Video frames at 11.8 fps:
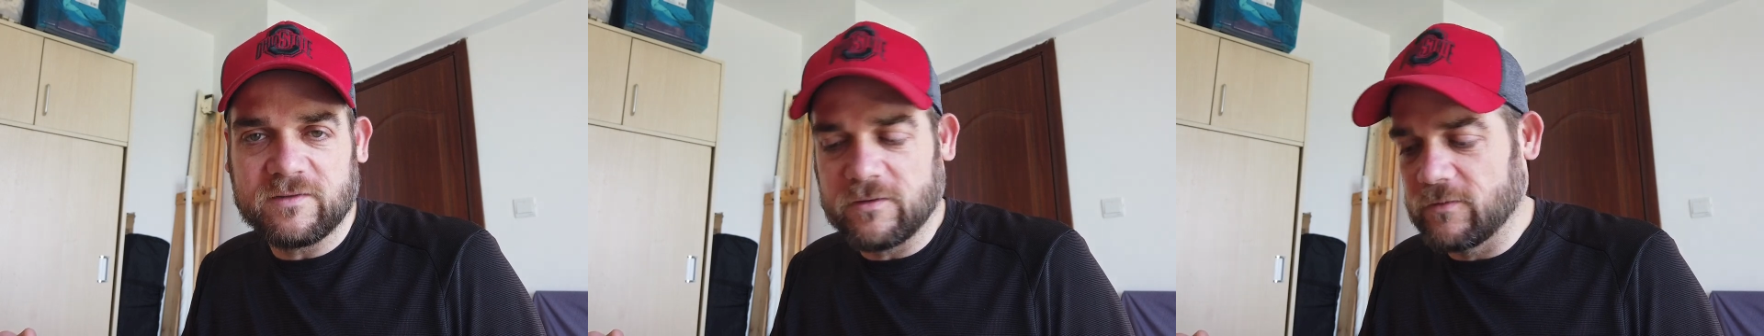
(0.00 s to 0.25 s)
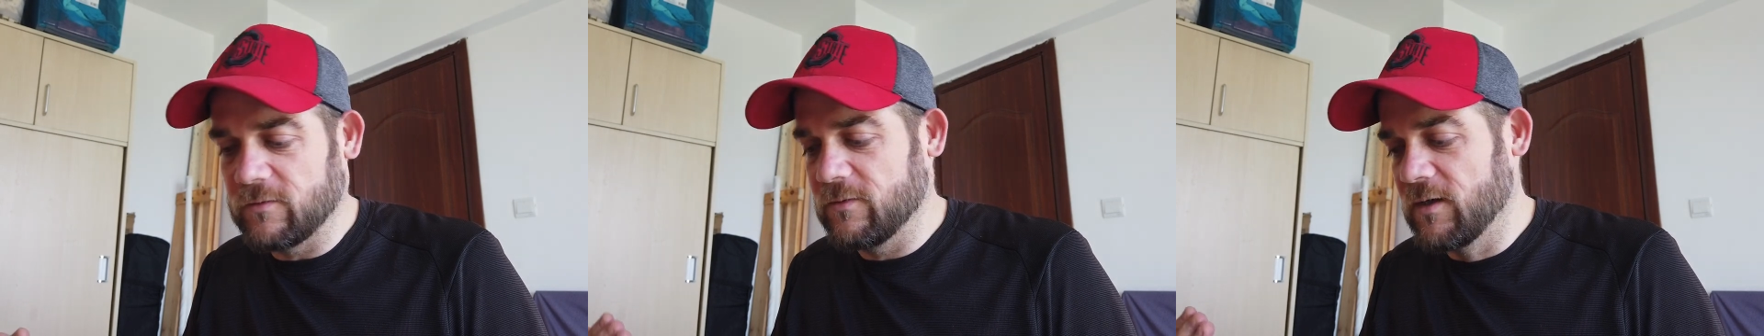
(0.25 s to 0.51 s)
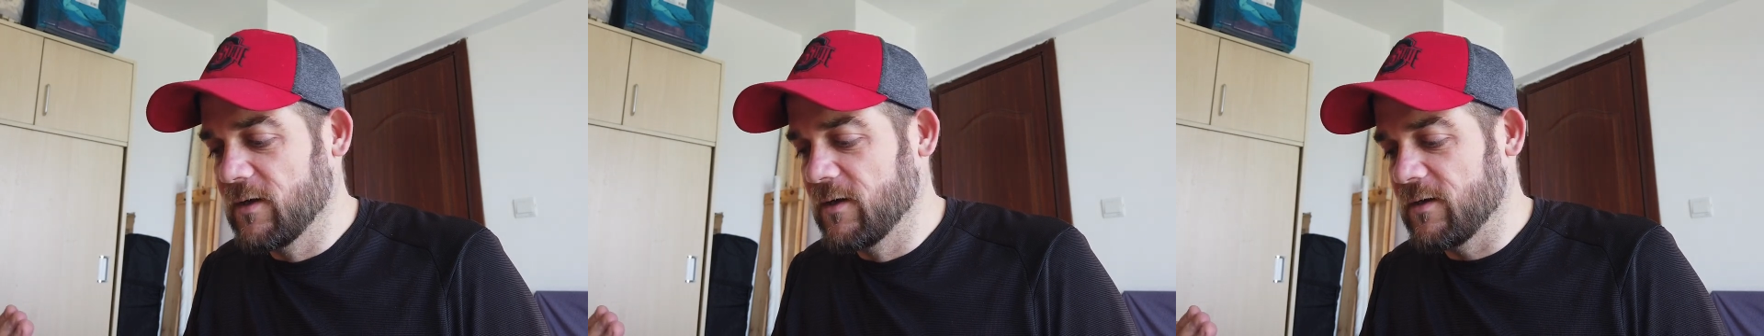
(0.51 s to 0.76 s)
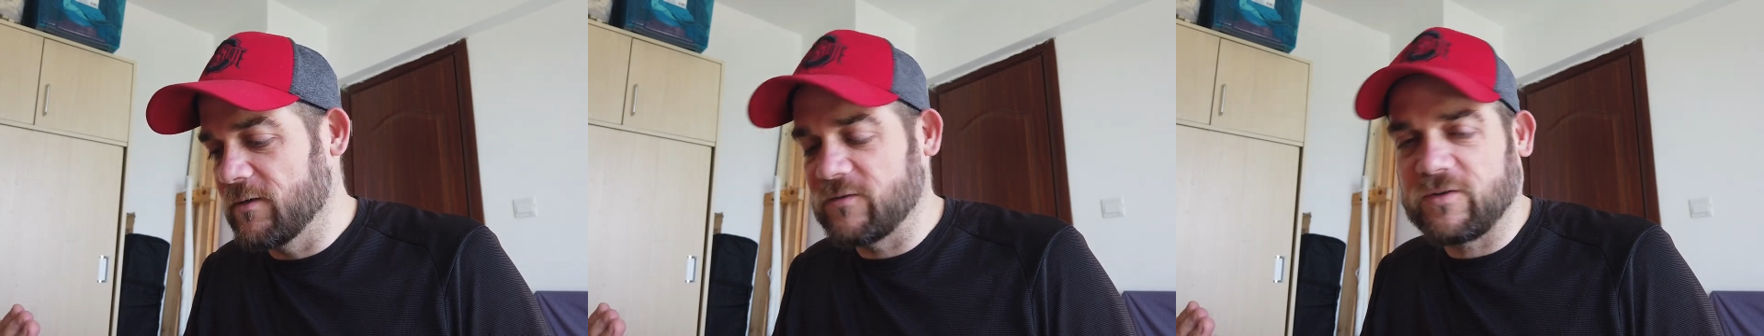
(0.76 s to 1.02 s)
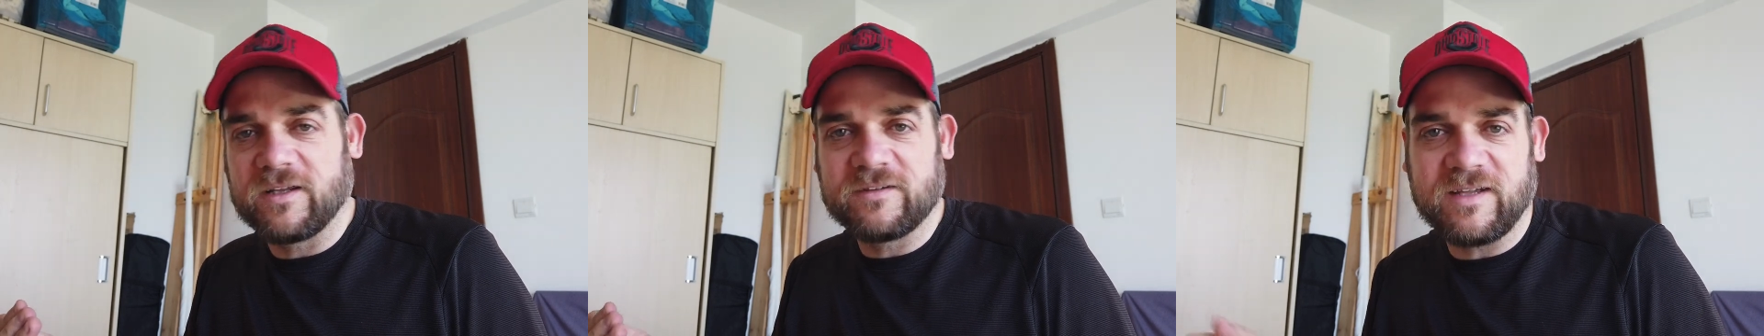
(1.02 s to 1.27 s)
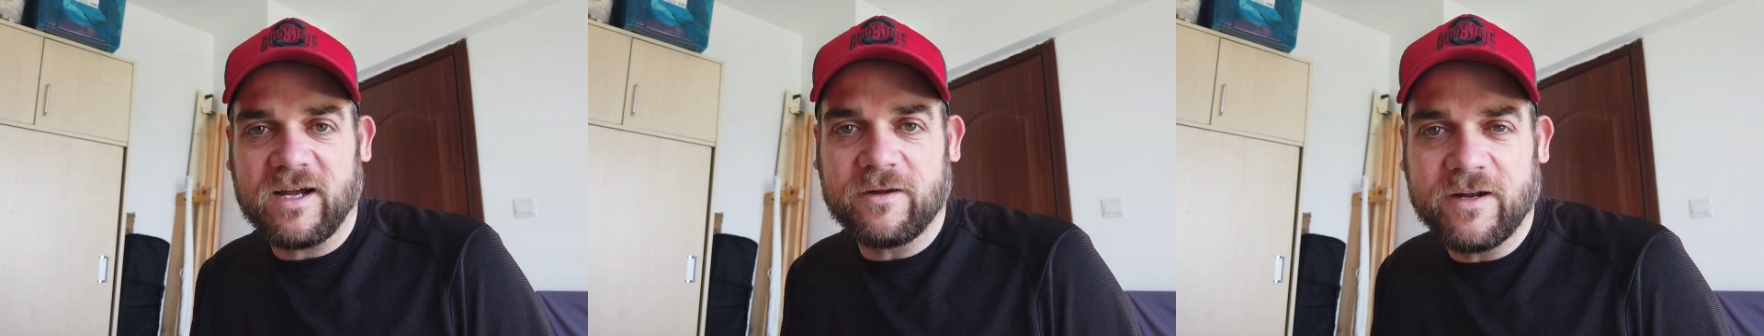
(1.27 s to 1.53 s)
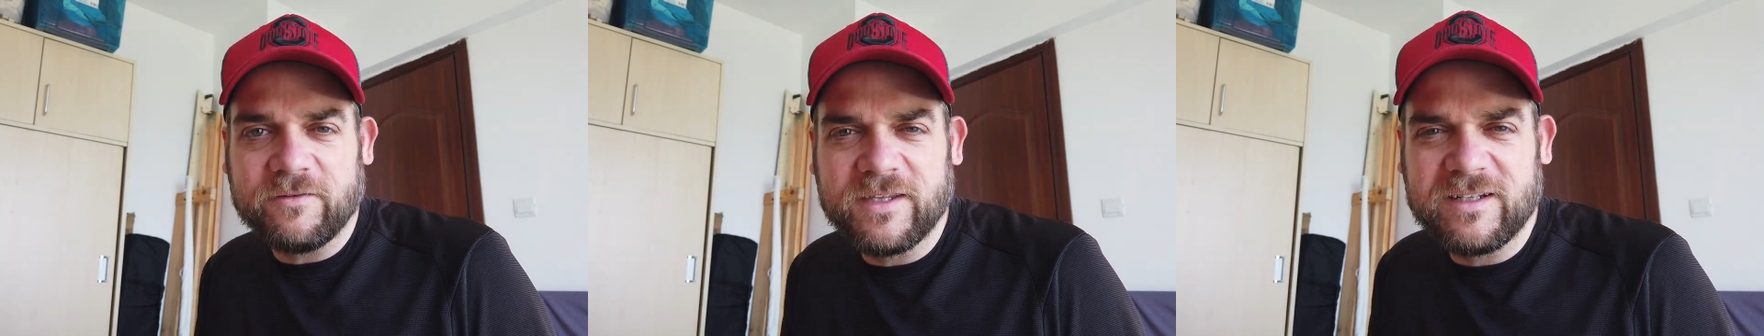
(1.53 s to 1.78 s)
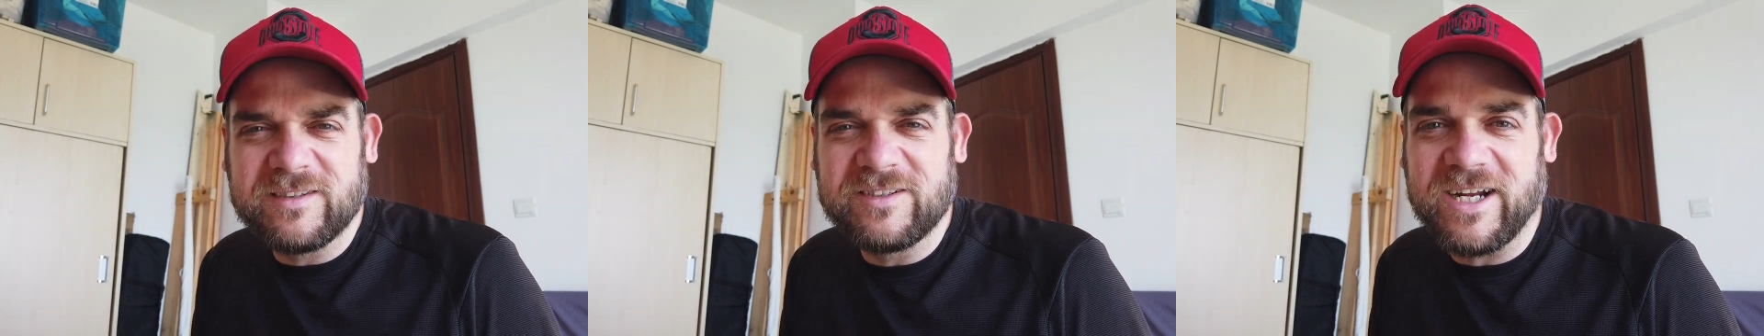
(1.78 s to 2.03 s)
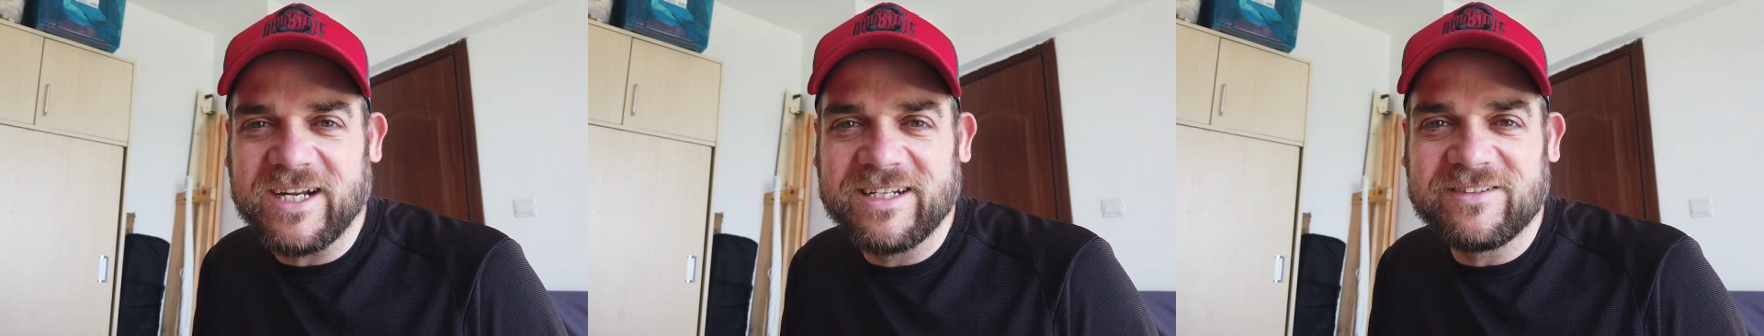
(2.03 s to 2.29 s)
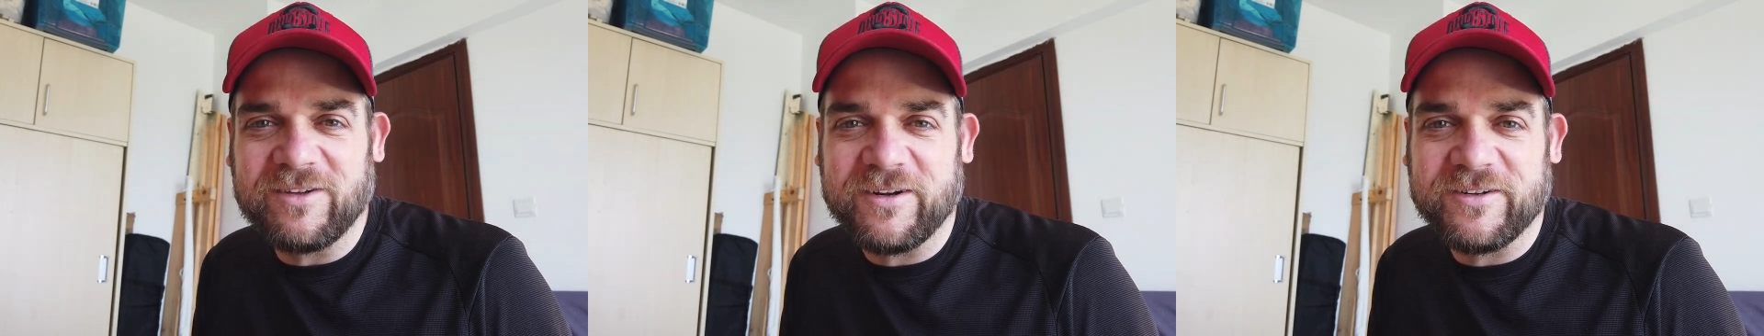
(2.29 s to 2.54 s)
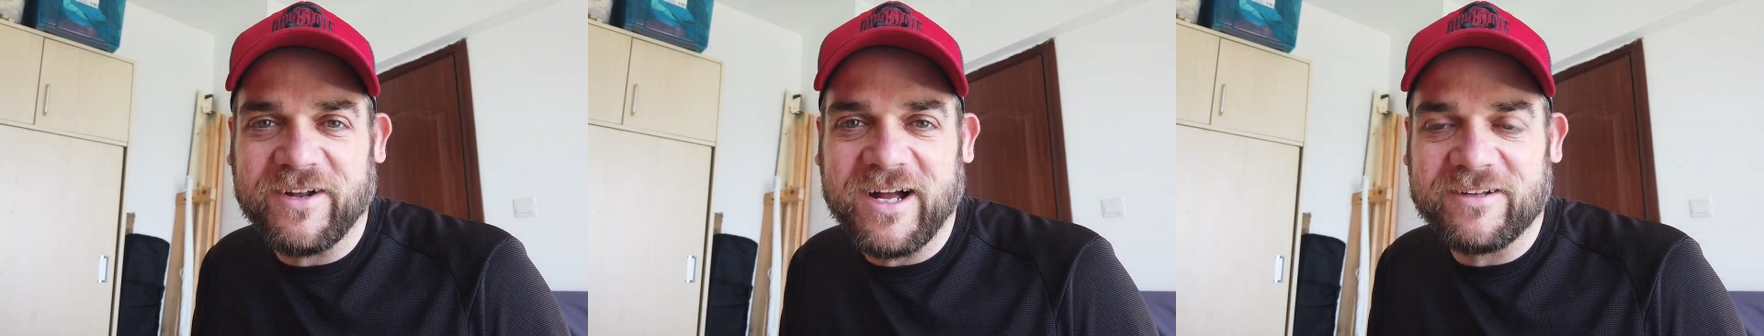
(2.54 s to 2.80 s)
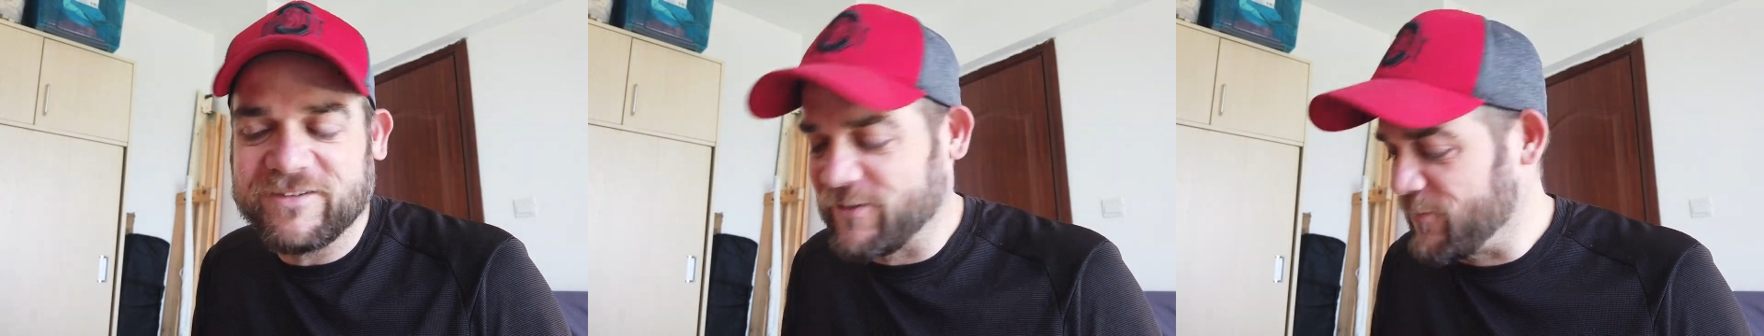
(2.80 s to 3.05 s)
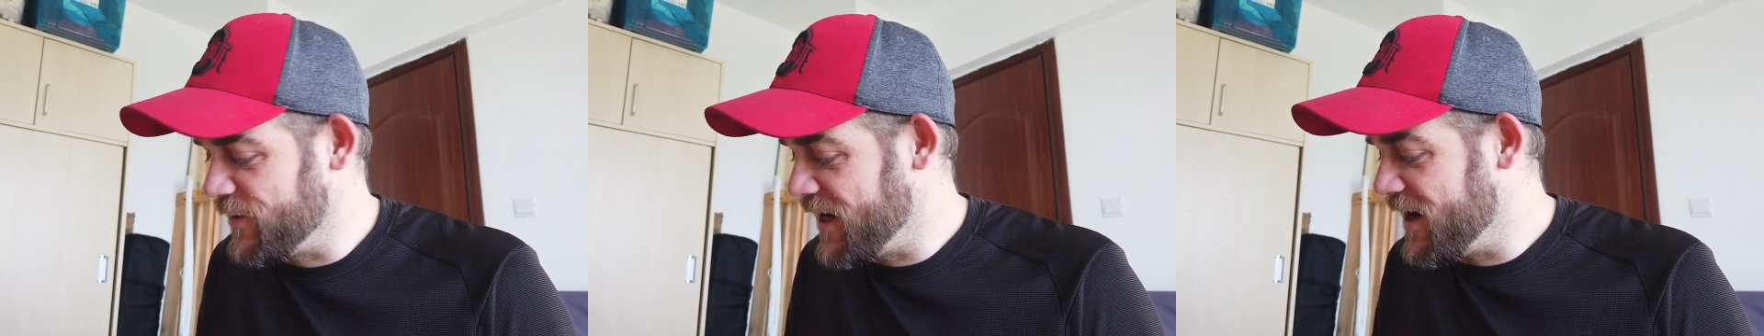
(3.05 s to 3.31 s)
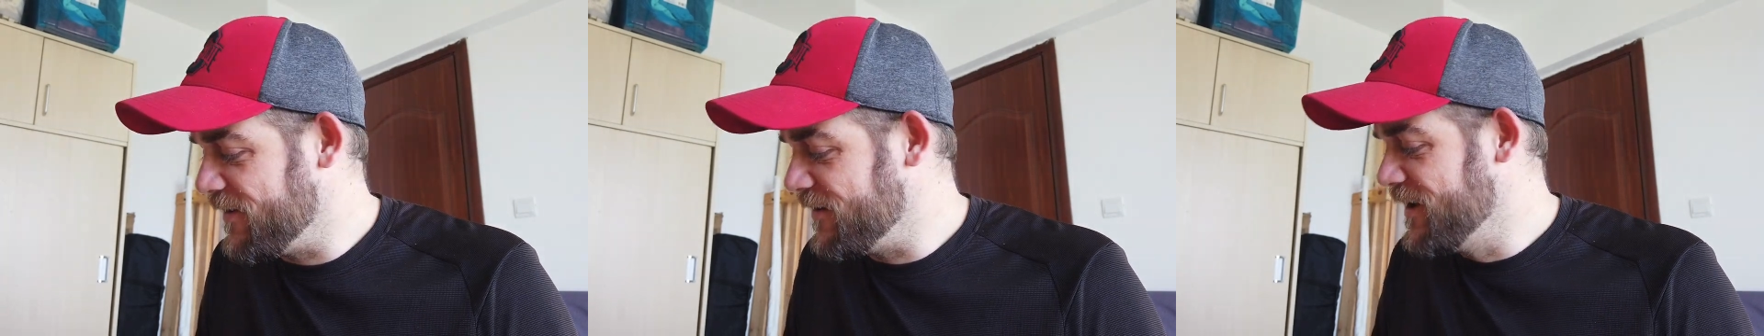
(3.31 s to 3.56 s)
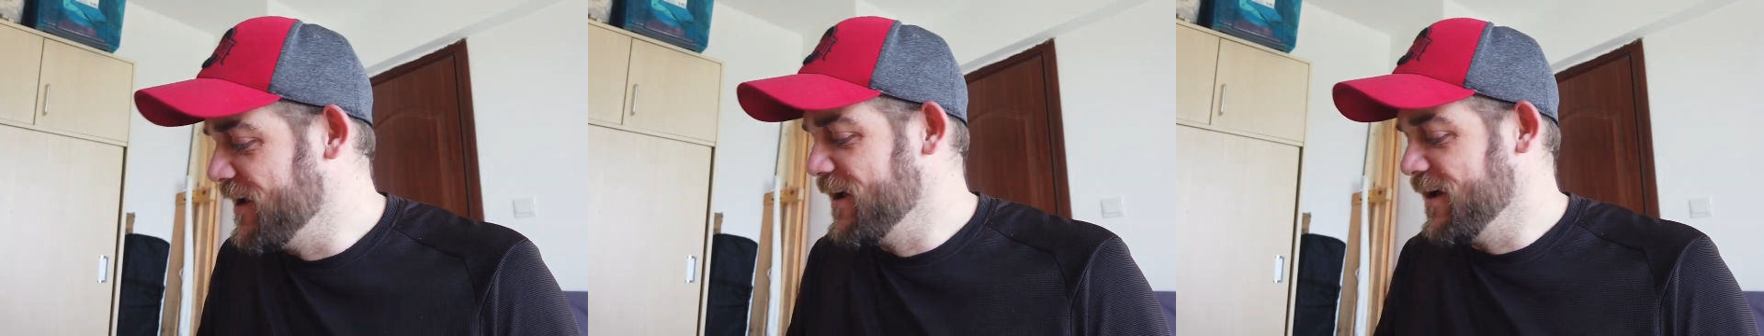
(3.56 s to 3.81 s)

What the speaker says: So I'm gonna try this out. Everything's in Chinese, so I don't know how it's gonna work out.